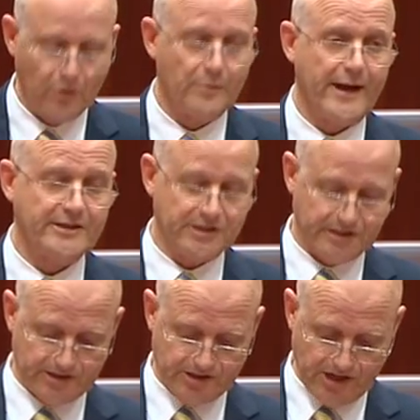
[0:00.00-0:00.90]
who imagined
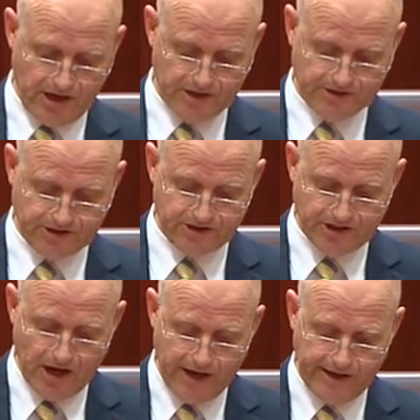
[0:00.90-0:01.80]
that
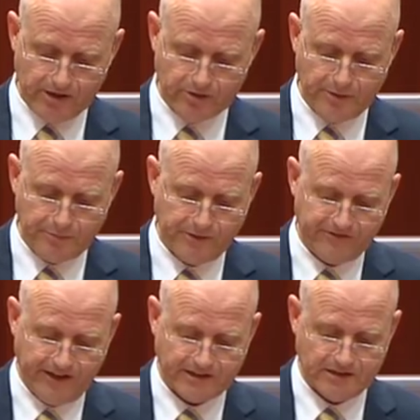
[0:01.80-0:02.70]
society could be
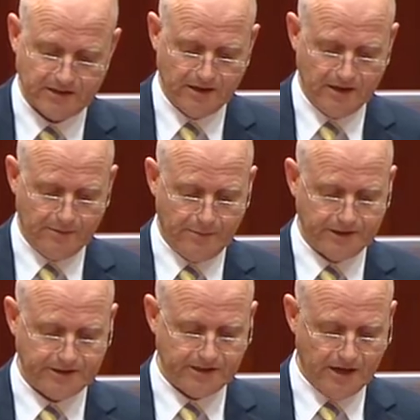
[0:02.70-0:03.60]
perfected by
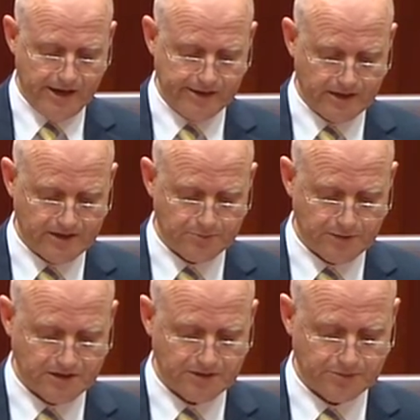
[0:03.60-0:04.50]
denying those
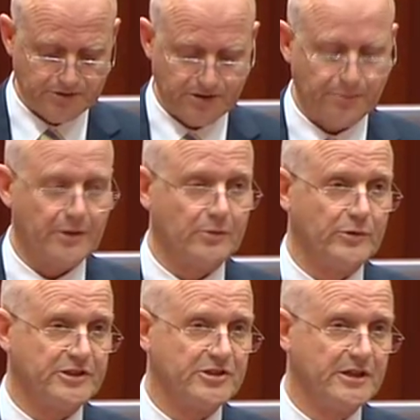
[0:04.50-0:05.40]
principles upon
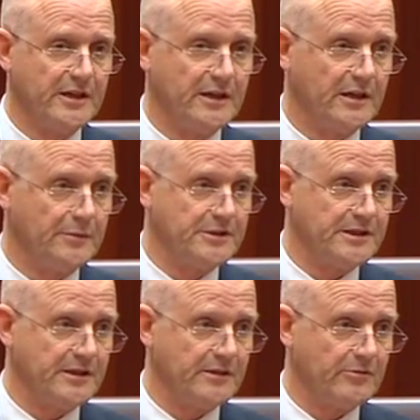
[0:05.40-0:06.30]
which
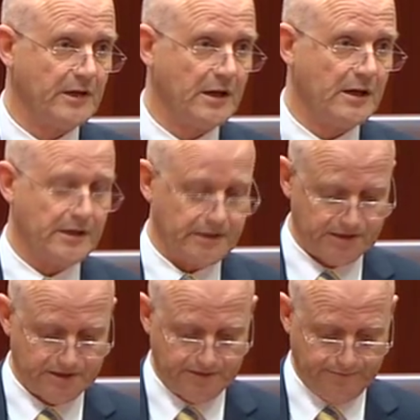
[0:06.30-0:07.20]
liberty
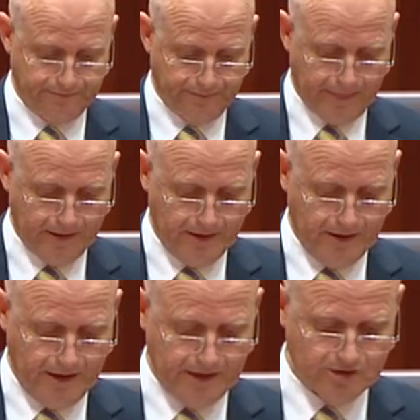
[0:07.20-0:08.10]
relies.
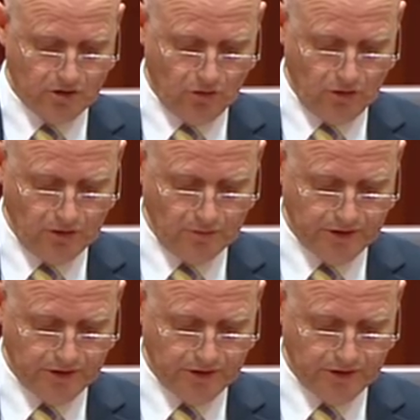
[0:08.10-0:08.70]
It is all the